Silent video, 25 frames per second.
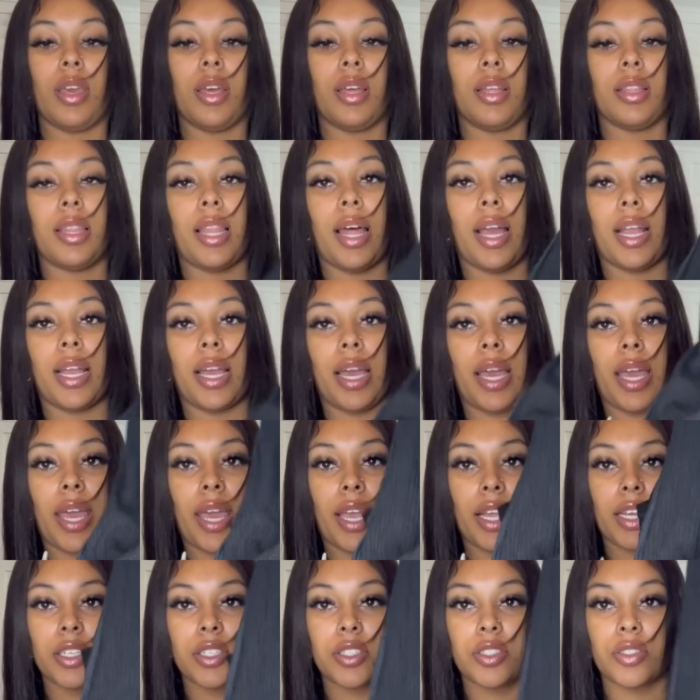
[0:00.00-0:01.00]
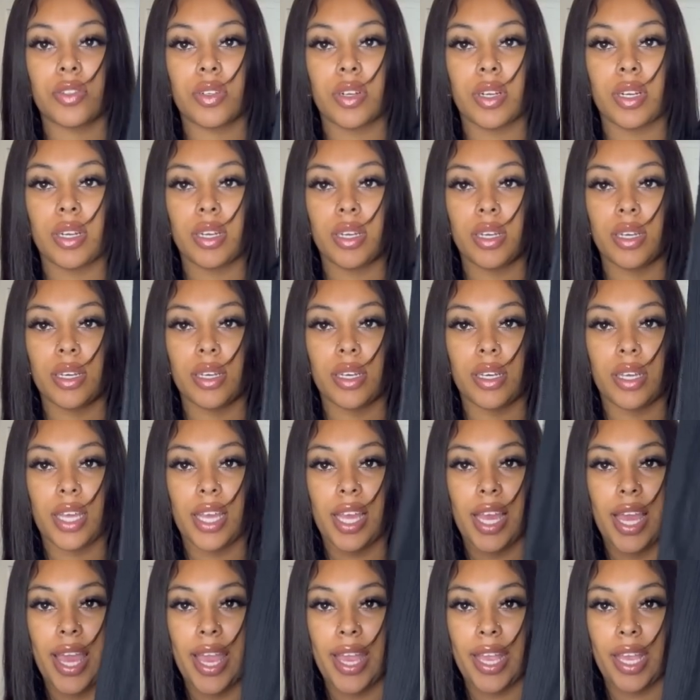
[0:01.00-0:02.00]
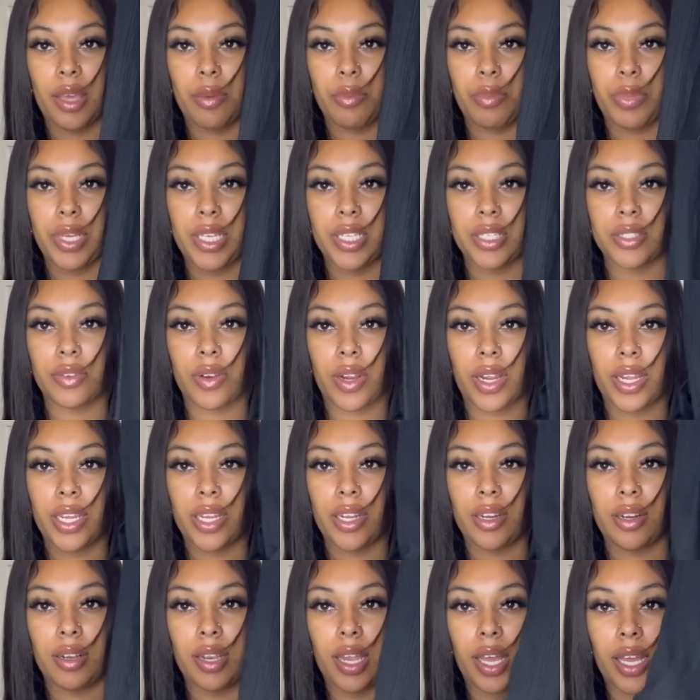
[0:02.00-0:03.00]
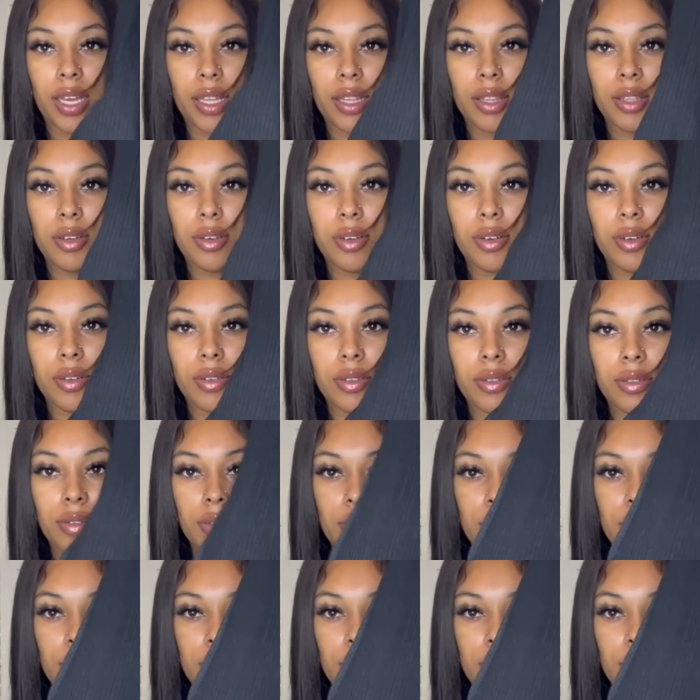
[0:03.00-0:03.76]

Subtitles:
extra hanging piece right here, like a little.